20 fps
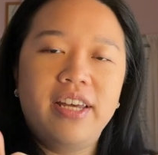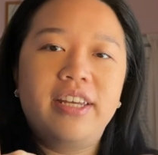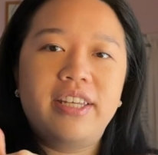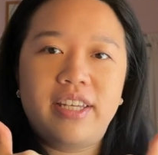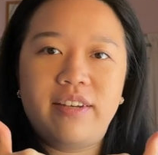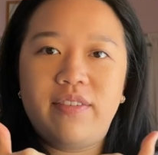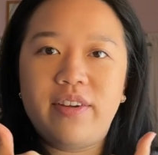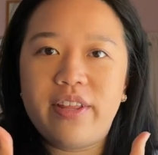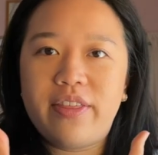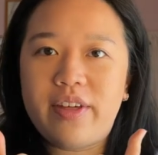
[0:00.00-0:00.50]

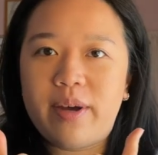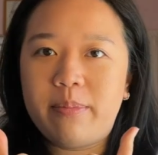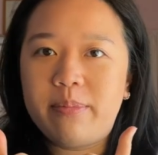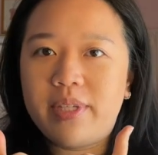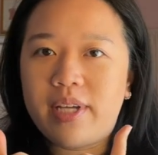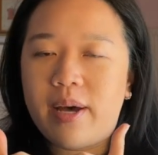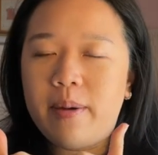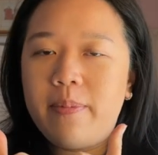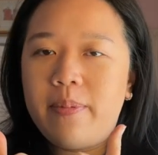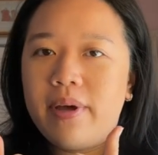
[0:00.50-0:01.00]
give it a thumbs
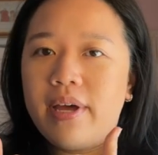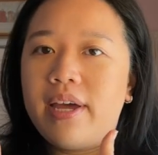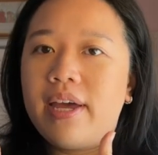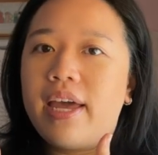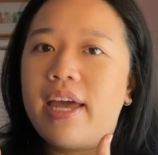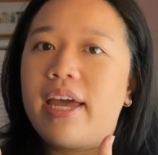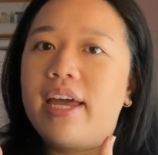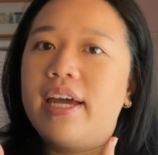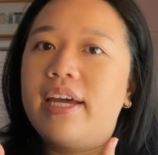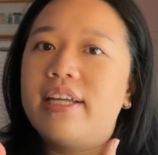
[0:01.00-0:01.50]
up,
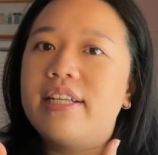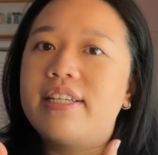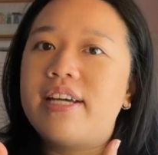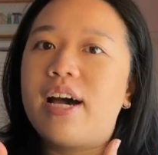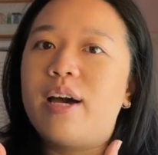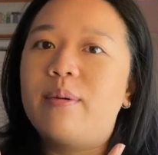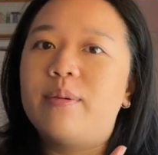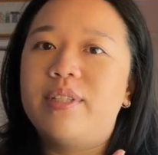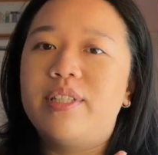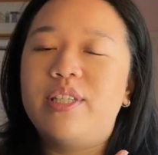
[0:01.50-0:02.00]
and
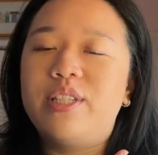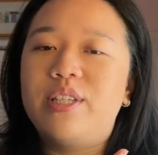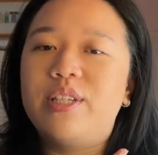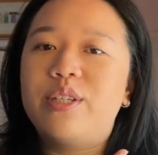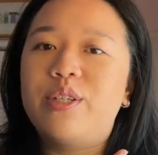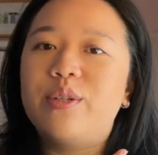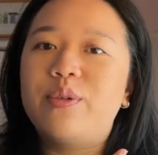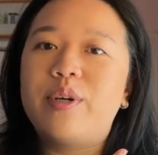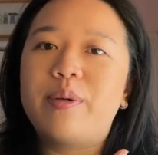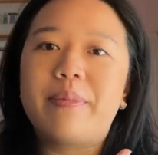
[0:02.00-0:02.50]
I will see
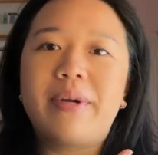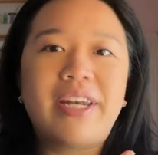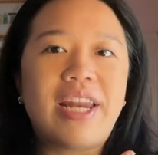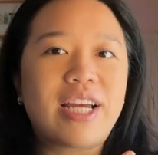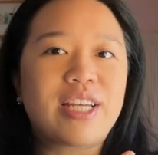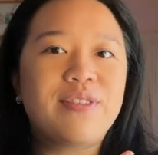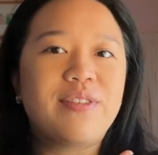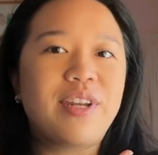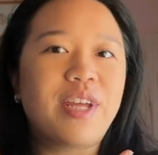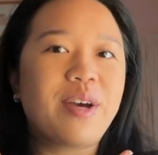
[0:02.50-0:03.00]
you in my
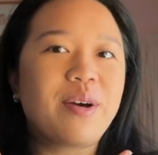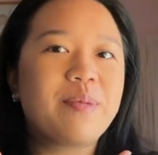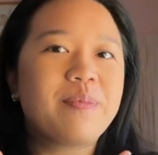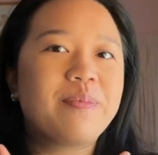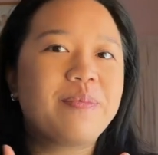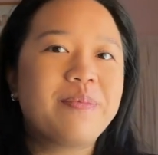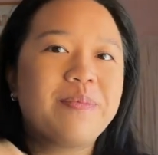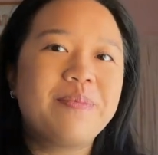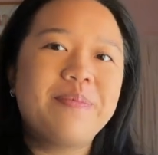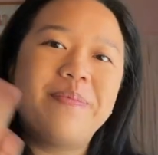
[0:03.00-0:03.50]
next video.
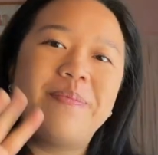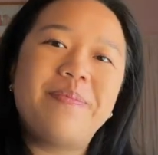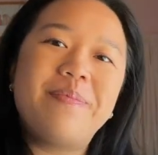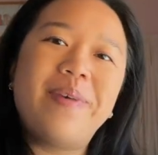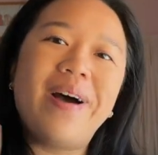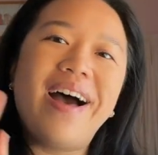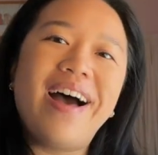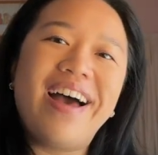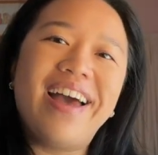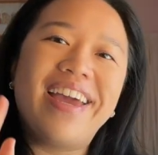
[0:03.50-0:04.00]

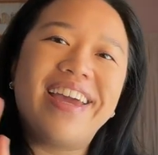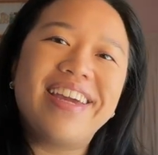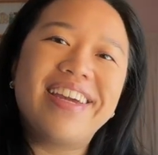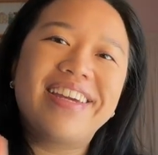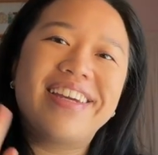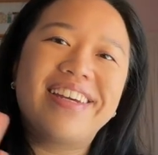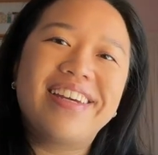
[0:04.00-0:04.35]
Bye!